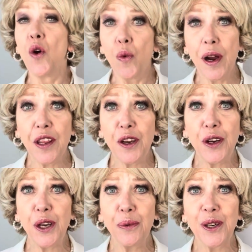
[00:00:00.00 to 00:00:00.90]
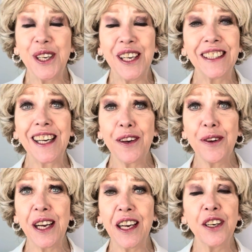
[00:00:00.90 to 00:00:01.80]
whether you were
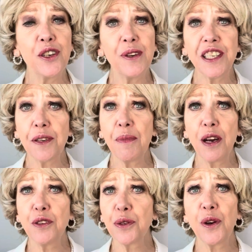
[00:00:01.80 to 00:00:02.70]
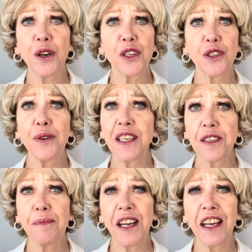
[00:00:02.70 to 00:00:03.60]
decluttering, doing some housework, doing
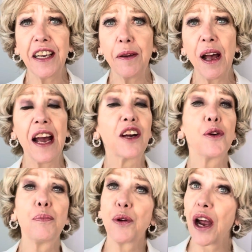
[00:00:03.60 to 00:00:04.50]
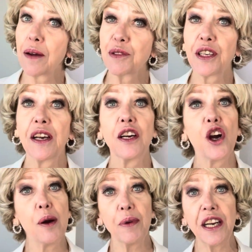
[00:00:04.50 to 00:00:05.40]
some kicking back, or perhaps a
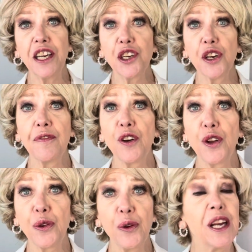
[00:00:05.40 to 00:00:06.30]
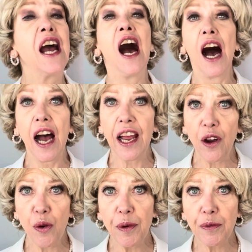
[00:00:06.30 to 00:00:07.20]
combination of all three, I
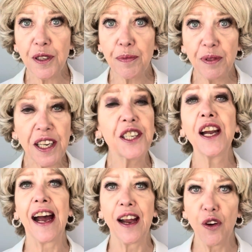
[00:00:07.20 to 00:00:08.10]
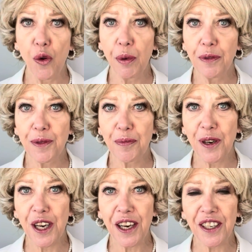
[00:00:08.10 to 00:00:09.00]
hope it was pleasant, I hope it was
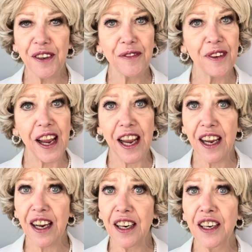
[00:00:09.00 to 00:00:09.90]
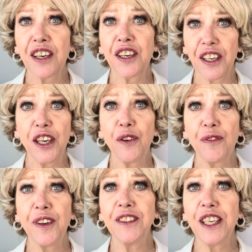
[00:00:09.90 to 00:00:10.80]
productive, and that you're
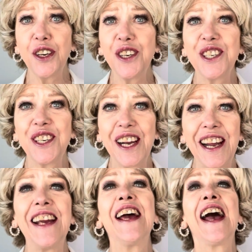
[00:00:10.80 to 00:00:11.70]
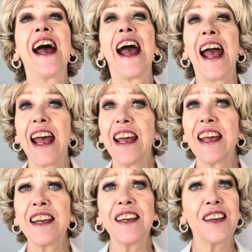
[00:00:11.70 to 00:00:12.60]
feeling good today.
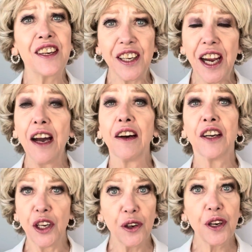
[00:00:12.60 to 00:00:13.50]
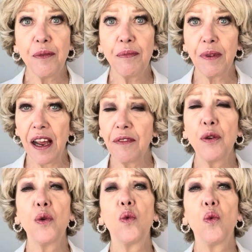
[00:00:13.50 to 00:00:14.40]
And yeah, you're going to have a
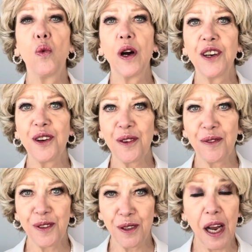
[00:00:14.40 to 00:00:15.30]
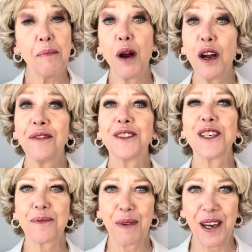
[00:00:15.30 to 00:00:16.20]
wonderful, a
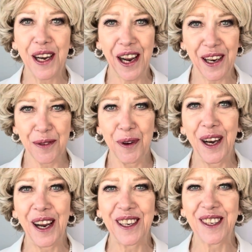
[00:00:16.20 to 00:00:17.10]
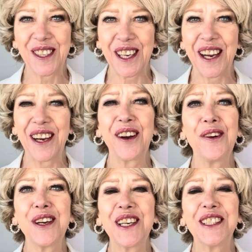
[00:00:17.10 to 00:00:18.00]
marvelous Monday, as we like to say here
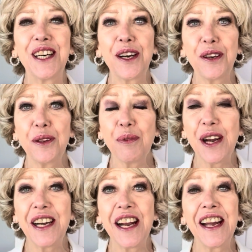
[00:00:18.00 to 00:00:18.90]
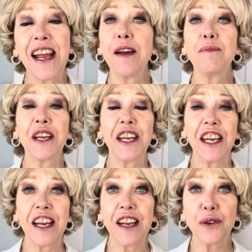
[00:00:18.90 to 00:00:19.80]
at Declutter the Brain. I am
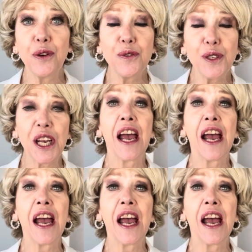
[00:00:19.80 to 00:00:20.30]
Kitti Andrews.